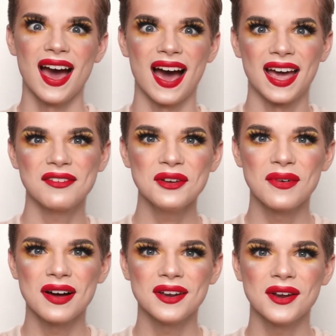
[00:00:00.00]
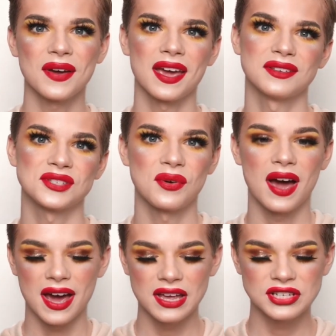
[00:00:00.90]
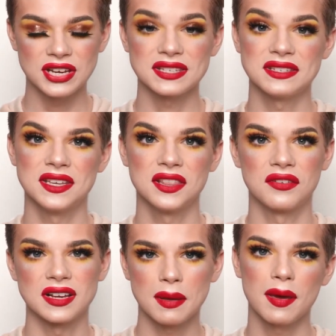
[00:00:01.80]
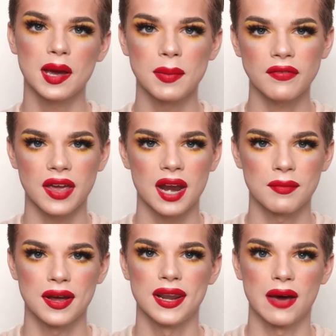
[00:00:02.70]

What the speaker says: Hi everyone, okay, so I just did the rest of my makeup off camera and